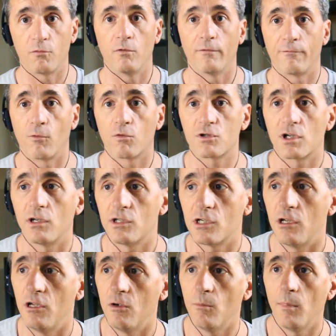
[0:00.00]
the force
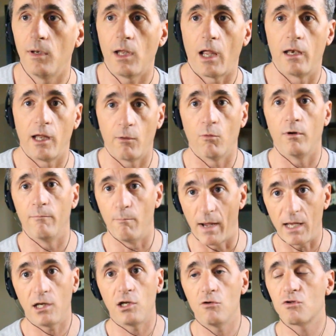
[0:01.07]
continuum and they would
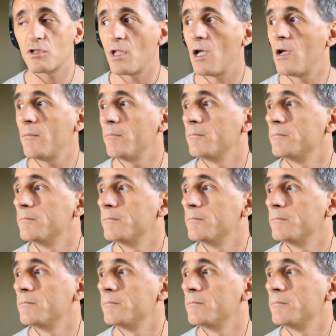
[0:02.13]
make you stop?